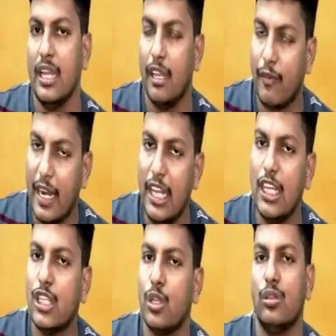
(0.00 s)
If any
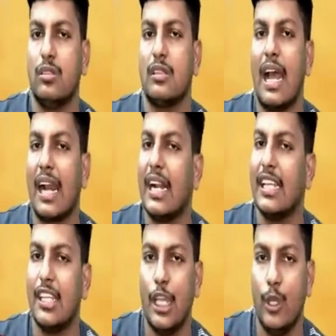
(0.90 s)
issues occurred
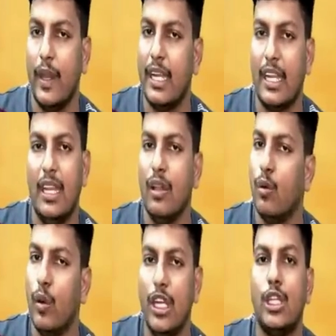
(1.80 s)
in the UAT,
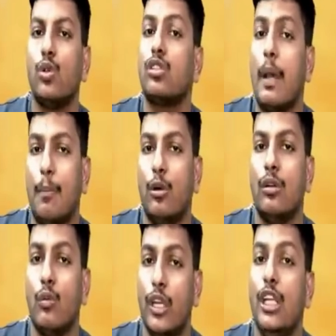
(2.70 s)
we need to
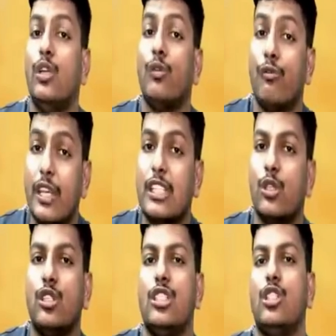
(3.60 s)
support, we need to fix
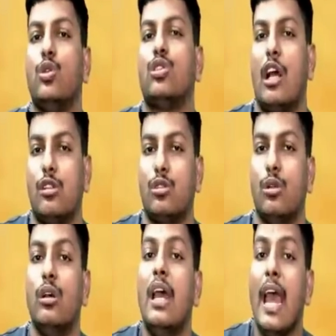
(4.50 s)
those issues
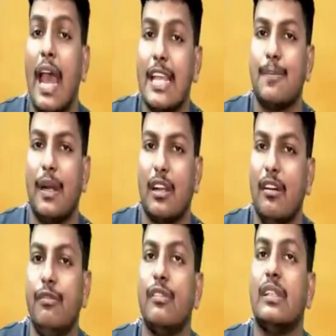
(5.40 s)
also as part
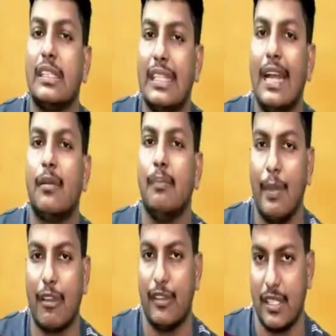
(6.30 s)
of that
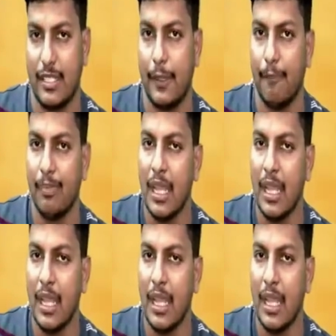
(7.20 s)
bug fixing.